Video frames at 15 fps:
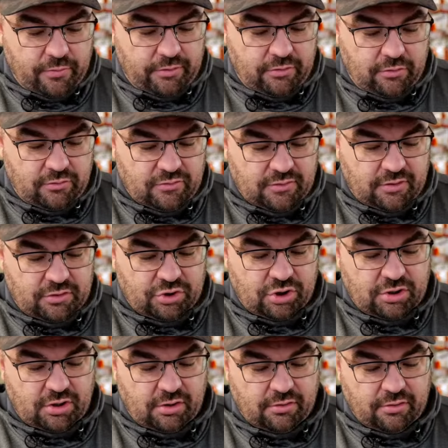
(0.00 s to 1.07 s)
when using a
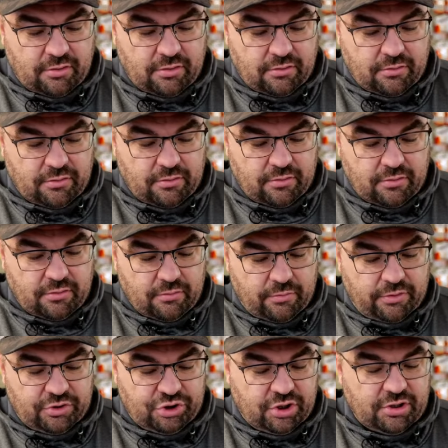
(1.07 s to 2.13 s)
jigging
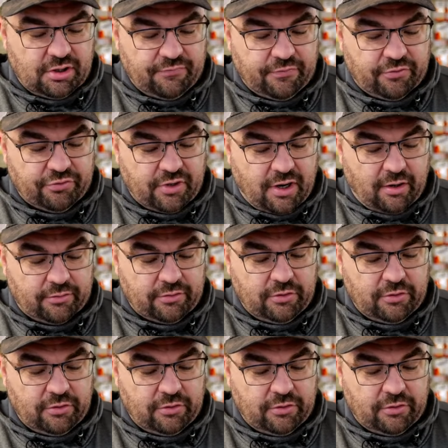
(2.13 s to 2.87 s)
when jigging for trout?